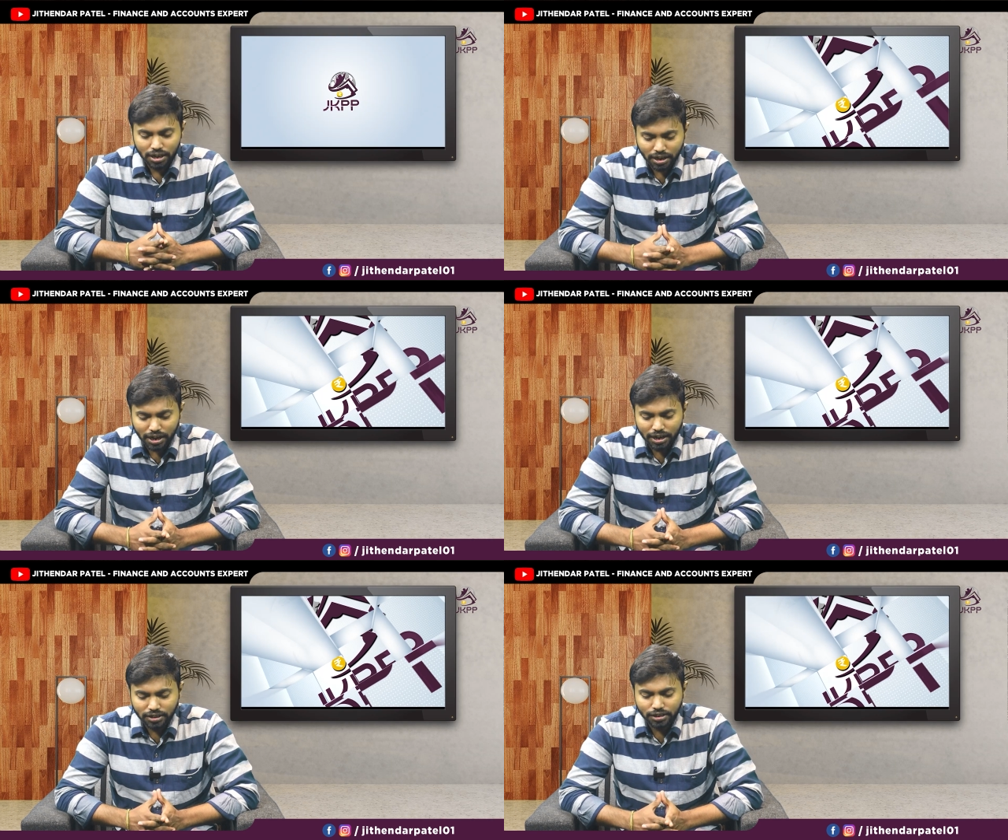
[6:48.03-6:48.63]

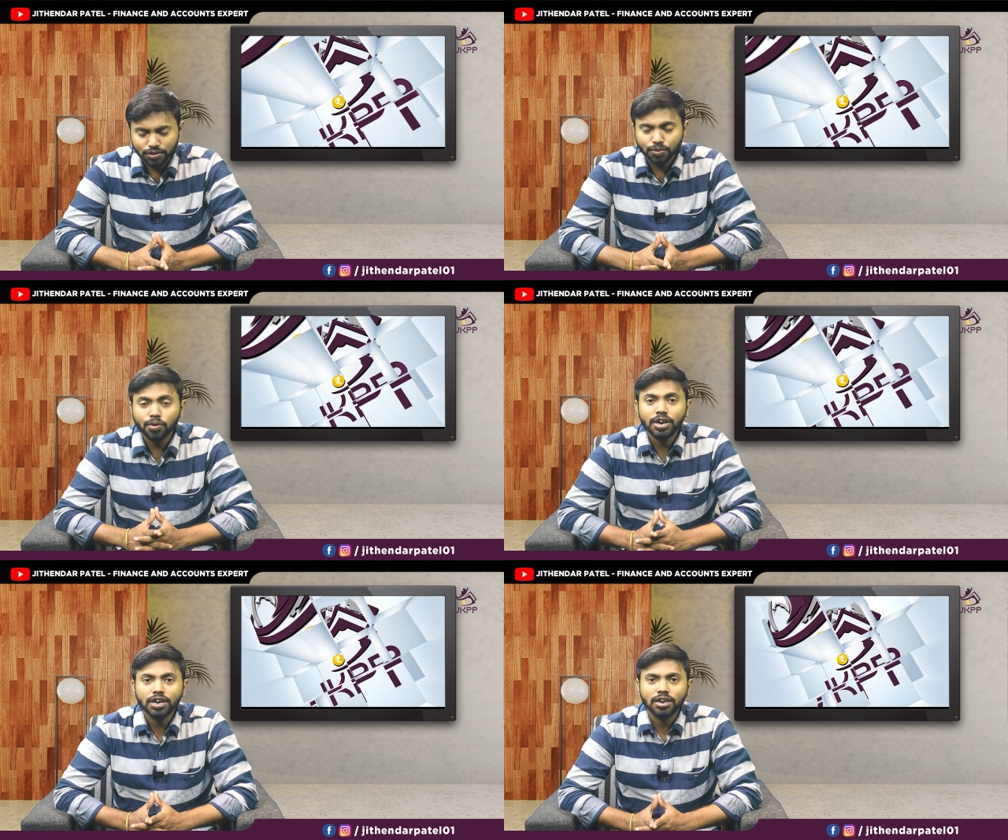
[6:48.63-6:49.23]
regarding this
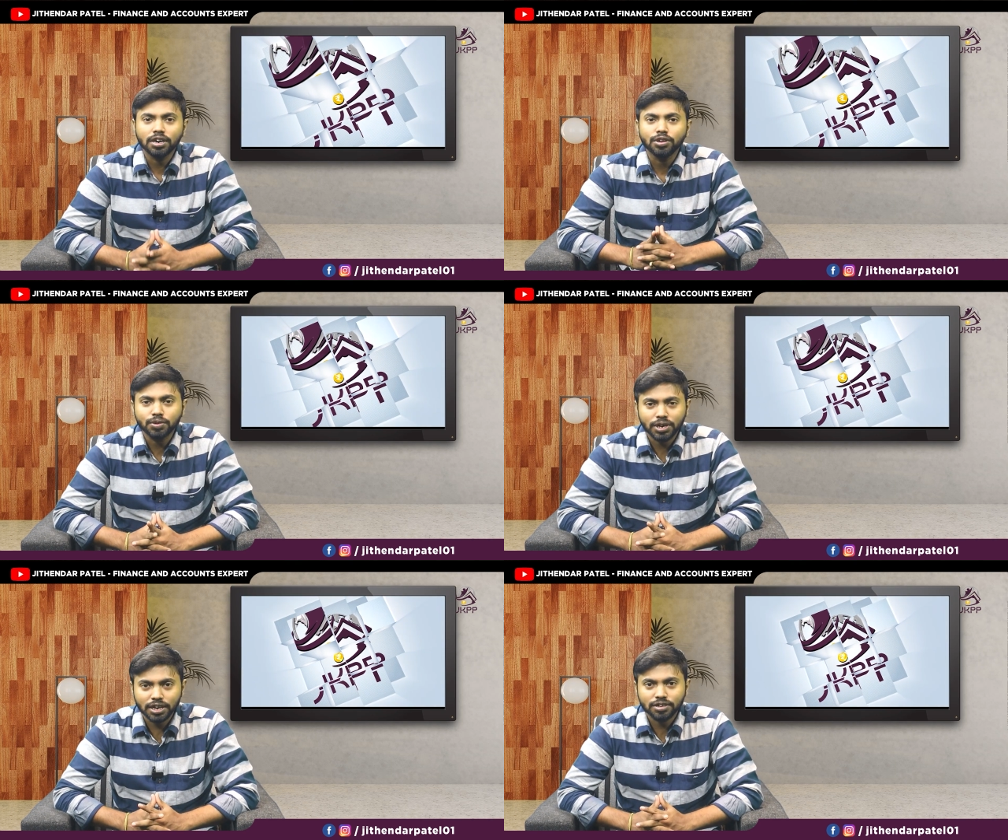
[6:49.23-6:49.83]
old and new
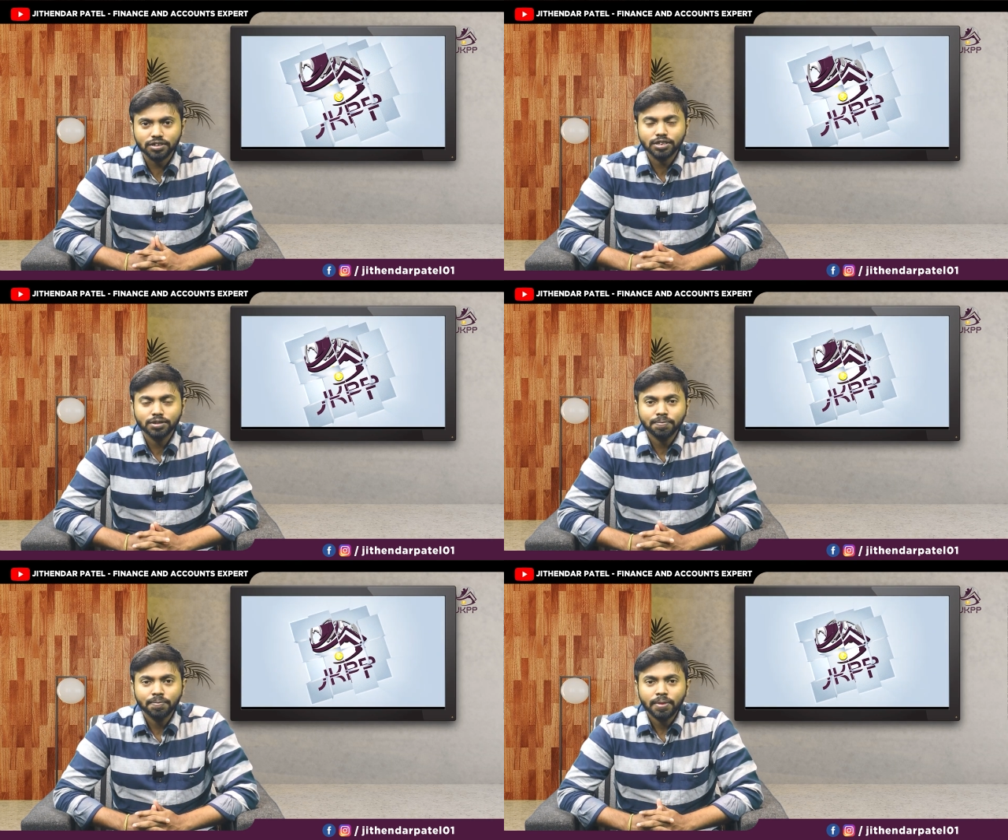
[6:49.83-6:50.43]
tax regime.